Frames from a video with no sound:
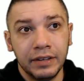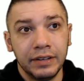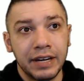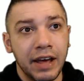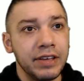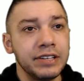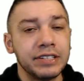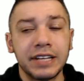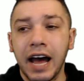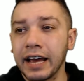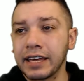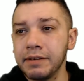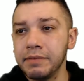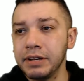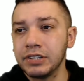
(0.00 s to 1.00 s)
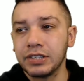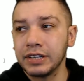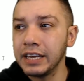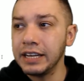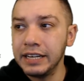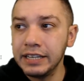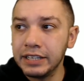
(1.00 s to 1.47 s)
Now, these documents,
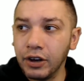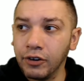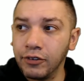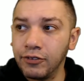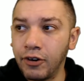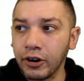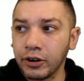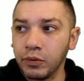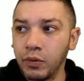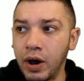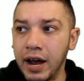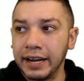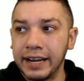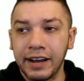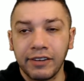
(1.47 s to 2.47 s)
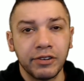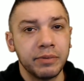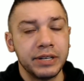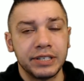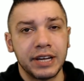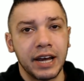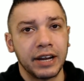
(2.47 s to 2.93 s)
they need to go far and wide.
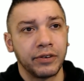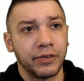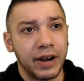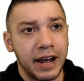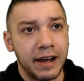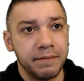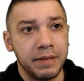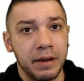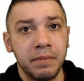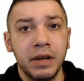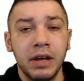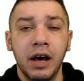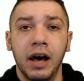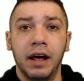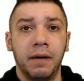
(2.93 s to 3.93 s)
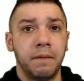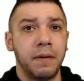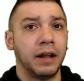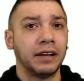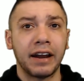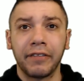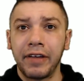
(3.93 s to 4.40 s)
Everybody's got to grab them. A
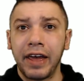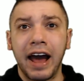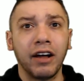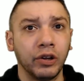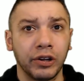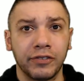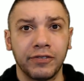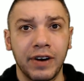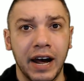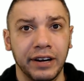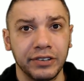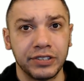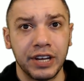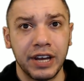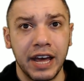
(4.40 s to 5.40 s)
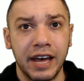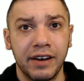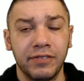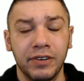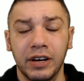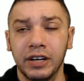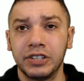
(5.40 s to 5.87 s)
lot of the Outlook files
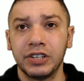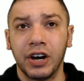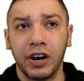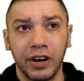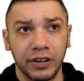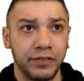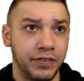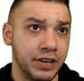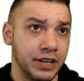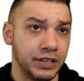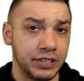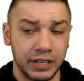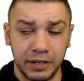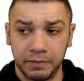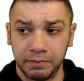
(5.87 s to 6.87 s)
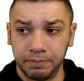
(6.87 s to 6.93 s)
have a ton of things in them.